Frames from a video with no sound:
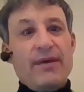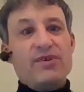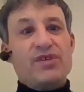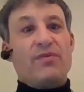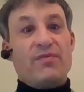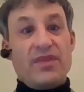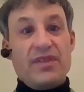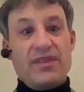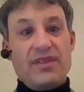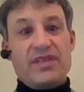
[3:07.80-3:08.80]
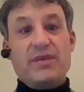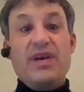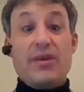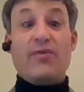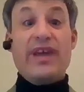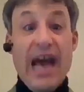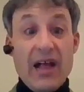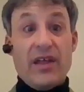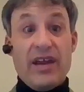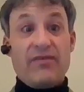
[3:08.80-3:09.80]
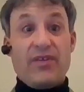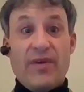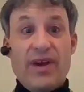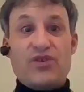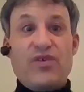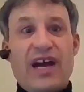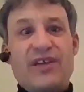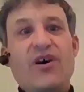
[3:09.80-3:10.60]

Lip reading: was to me, the reality of the racetrack,